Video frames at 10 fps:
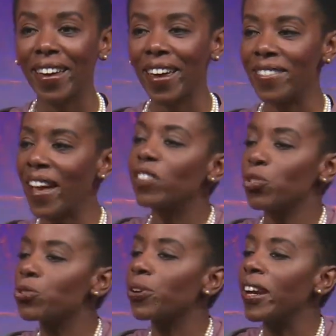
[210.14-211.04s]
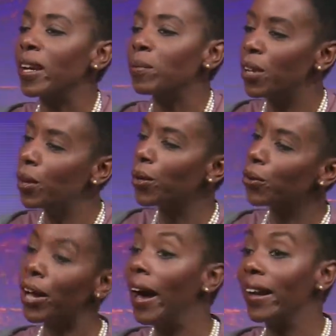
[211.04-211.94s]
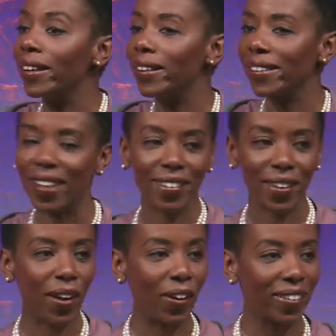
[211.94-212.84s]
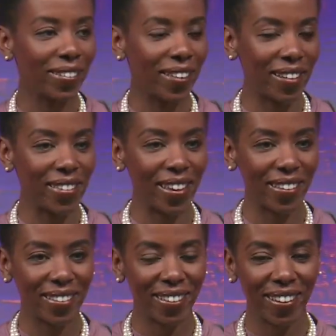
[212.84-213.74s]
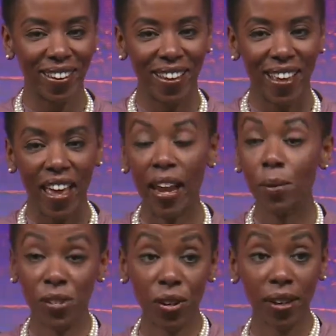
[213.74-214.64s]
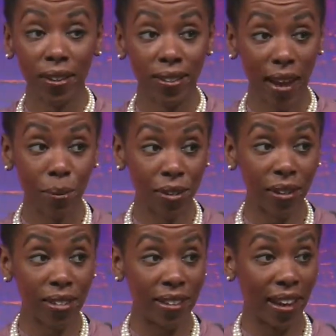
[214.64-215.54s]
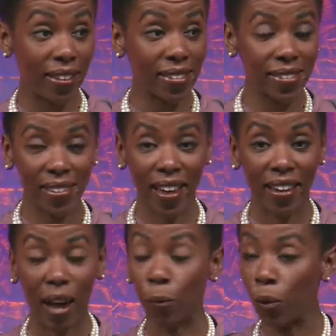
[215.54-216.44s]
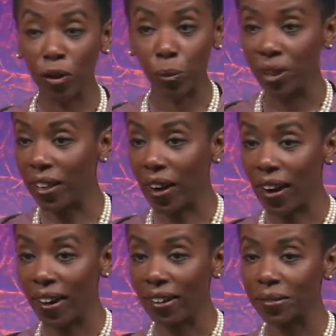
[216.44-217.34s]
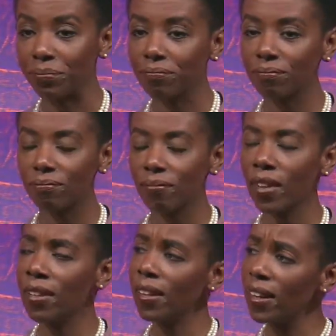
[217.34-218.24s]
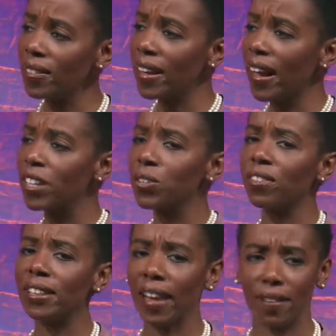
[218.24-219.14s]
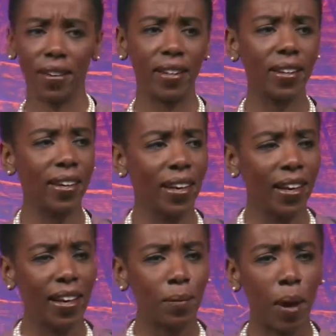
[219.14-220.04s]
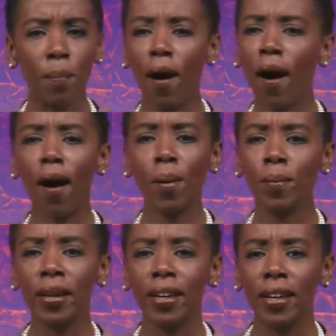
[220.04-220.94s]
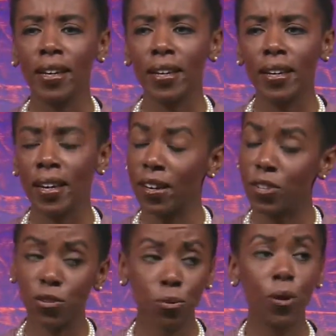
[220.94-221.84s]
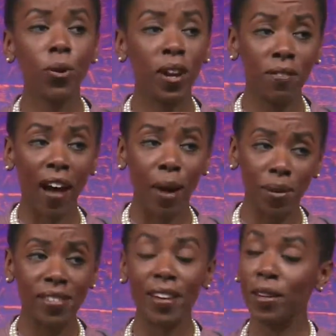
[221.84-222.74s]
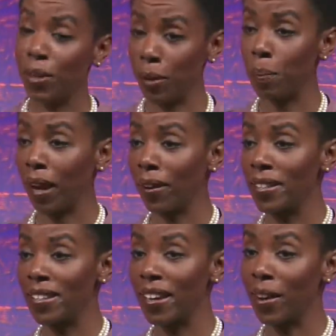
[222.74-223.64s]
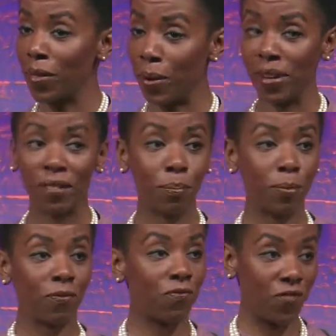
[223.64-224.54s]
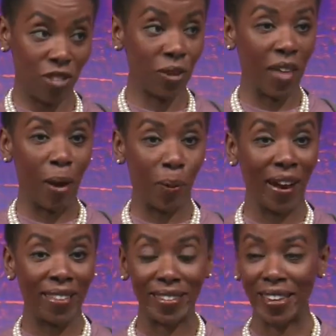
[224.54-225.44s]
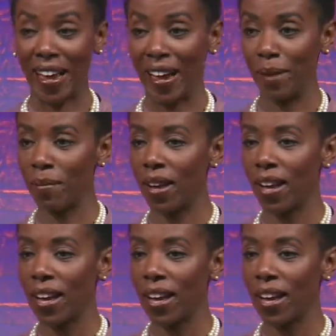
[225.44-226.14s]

And that's your dream. You're done. That's all. That's it. And I was good. I was good at dance, and I worked really hard. And then at the age of 11, my mom, in a stroke of, I would say, good parenting, although I didn't feel that way at the time,